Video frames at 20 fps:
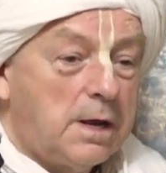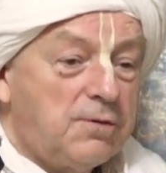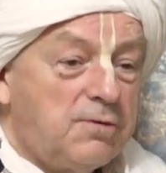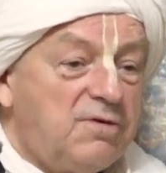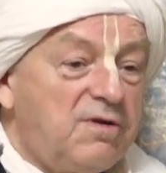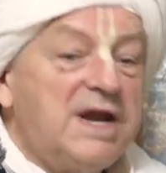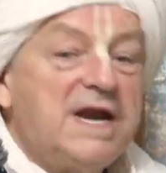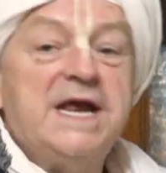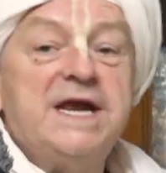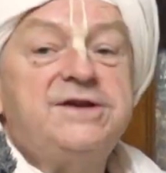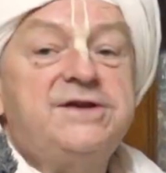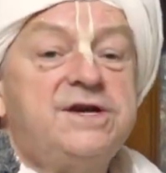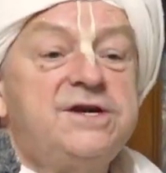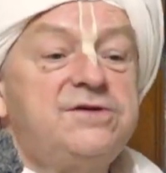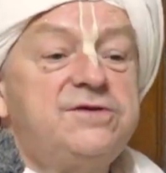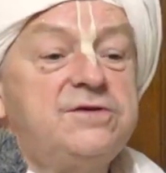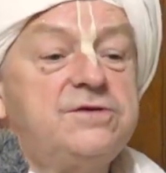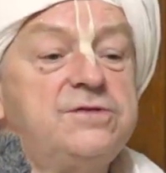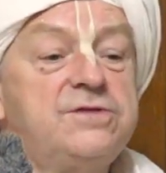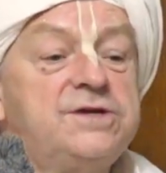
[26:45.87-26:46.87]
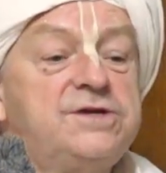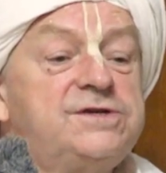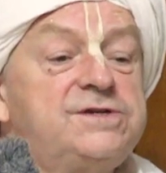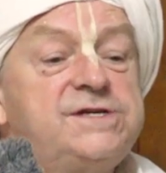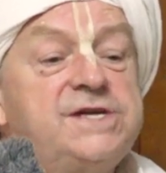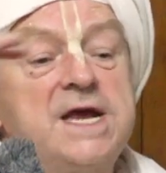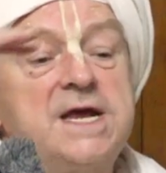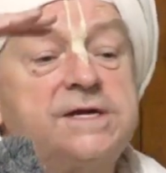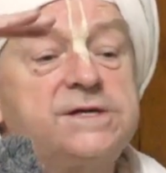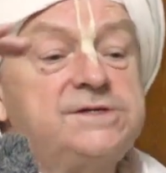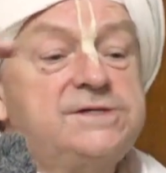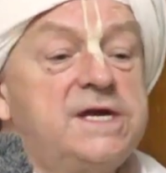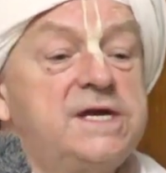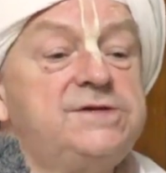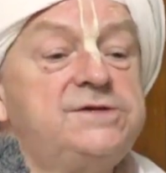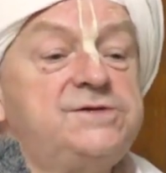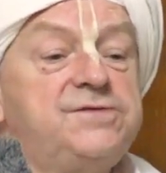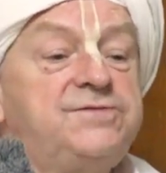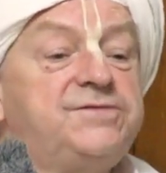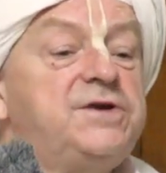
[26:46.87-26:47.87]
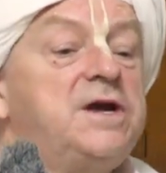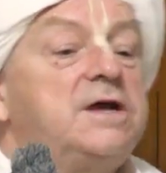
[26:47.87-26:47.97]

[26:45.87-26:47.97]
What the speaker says: Related to the sense of